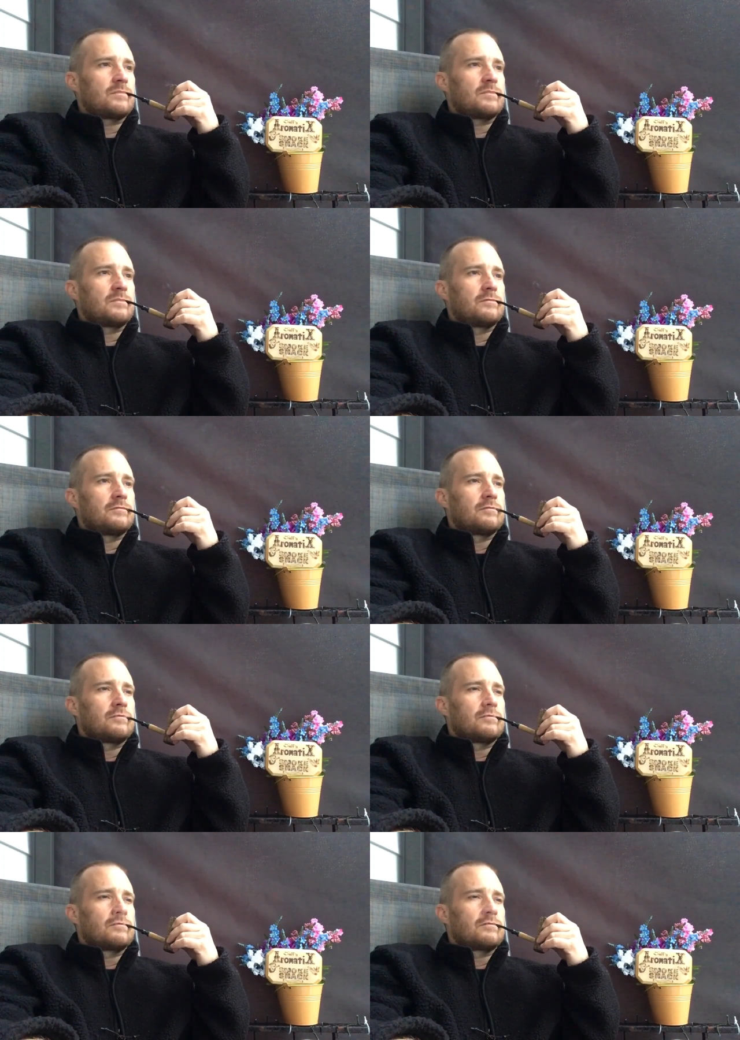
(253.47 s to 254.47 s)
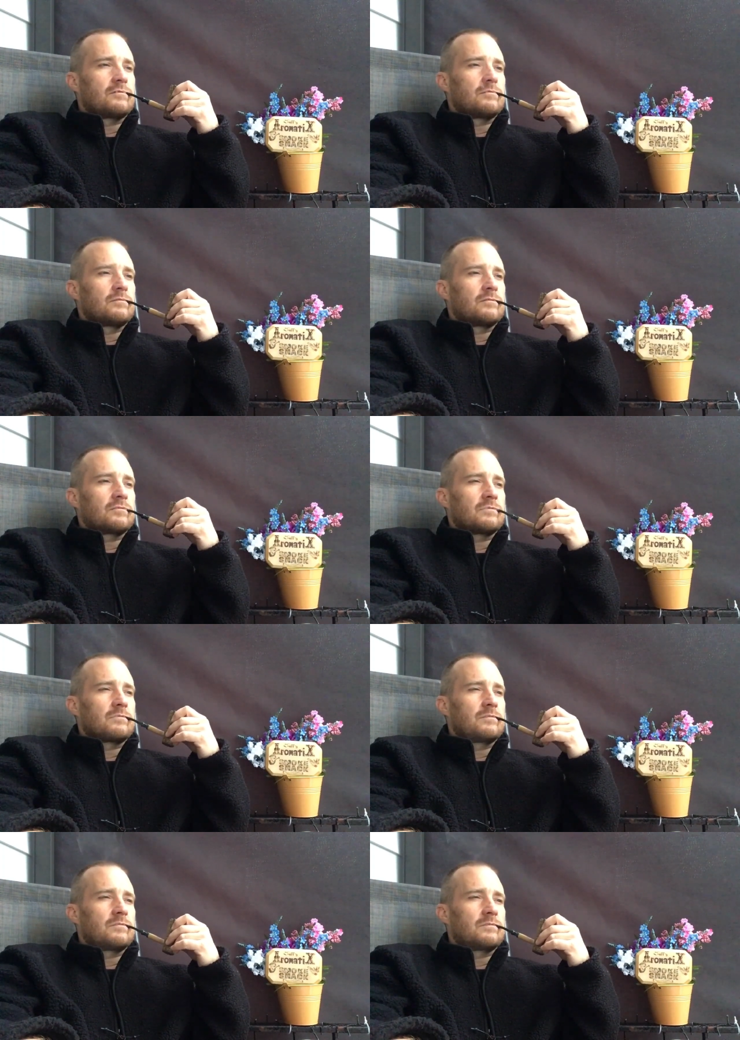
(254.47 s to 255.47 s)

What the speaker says: No one is speaking in this clip.